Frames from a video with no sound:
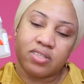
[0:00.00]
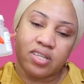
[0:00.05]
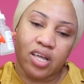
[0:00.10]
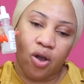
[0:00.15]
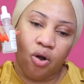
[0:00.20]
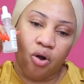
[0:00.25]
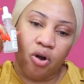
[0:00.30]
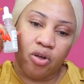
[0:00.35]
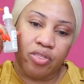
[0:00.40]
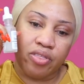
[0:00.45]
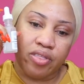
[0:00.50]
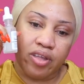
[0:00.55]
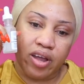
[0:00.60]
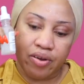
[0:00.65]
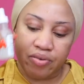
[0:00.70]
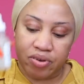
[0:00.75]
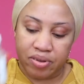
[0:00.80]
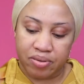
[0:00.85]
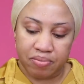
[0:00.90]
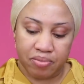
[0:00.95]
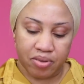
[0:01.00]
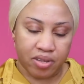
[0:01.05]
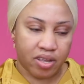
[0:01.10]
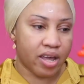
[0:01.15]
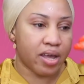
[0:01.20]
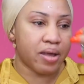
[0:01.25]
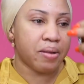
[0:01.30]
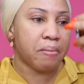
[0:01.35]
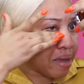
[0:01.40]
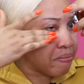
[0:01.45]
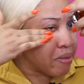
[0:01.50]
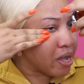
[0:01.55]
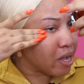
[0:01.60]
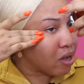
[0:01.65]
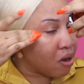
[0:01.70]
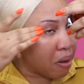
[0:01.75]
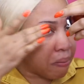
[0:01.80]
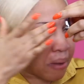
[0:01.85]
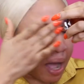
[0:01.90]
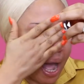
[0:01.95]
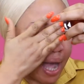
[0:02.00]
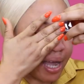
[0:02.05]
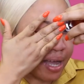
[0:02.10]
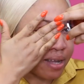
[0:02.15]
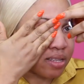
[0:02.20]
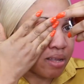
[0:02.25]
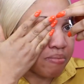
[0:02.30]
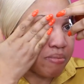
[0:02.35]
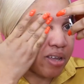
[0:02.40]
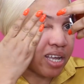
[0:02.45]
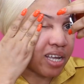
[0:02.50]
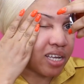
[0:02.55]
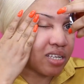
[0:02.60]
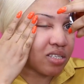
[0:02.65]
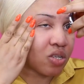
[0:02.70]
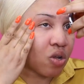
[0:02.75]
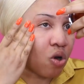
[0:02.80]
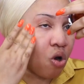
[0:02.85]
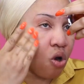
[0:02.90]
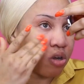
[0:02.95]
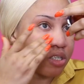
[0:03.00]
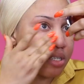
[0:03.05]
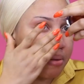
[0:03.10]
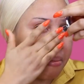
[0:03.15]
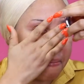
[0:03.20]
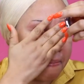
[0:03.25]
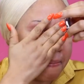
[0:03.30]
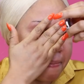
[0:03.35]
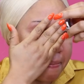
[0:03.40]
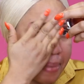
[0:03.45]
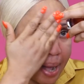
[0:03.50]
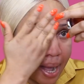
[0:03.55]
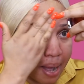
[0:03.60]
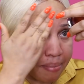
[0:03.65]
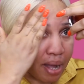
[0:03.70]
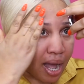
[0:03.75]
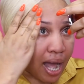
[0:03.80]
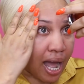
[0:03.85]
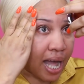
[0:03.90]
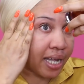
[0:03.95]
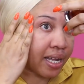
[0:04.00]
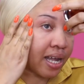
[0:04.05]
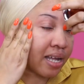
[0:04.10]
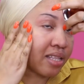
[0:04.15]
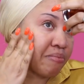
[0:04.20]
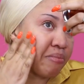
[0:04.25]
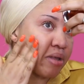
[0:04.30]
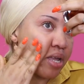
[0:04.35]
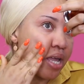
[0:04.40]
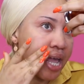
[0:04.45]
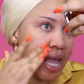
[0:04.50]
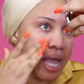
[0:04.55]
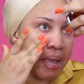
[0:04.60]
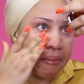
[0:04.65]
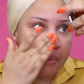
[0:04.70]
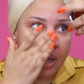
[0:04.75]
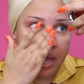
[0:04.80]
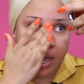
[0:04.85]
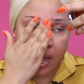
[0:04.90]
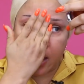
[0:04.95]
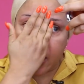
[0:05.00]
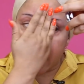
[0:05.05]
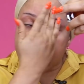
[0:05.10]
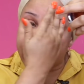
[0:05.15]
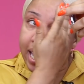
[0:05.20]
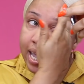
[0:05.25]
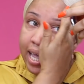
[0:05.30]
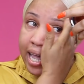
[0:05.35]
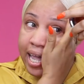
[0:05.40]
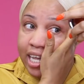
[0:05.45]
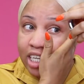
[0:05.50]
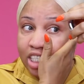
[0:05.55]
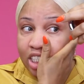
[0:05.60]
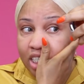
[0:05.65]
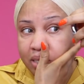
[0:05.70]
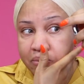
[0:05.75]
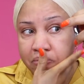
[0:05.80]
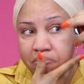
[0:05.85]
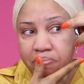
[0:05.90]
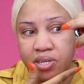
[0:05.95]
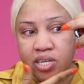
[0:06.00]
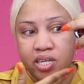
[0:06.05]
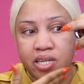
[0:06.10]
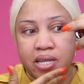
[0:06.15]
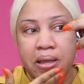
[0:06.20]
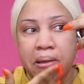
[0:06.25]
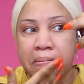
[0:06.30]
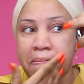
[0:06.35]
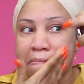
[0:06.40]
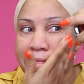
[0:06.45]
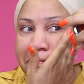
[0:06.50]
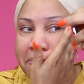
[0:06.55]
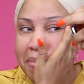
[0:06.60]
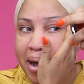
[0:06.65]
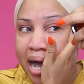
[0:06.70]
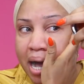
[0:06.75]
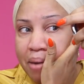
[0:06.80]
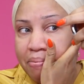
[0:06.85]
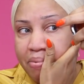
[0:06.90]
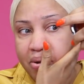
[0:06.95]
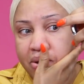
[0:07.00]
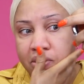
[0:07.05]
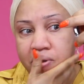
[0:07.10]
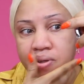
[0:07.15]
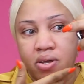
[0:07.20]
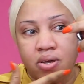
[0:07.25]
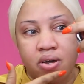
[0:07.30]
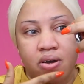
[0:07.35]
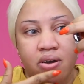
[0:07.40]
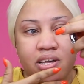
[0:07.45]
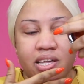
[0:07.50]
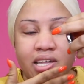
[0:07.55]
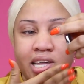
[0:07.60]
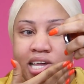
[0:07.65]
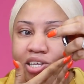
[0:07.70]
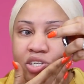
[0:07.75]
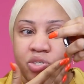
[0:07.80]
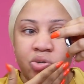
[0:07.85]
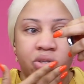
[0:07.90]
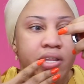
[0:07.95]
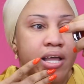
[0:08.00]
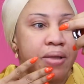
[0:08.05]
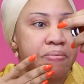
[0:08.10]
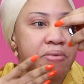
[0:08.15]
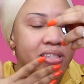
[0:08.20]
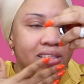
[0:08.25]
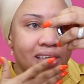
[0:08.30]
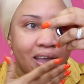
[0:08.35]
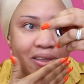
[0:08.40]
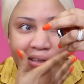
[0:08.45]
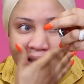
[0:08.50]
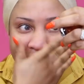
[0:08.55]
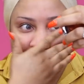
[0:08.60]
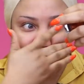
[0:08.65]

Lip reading: The Ordinary. Okay, my makeup academy is called MAB Academy, M-A-H-B, MAB. Okay, so let me tell you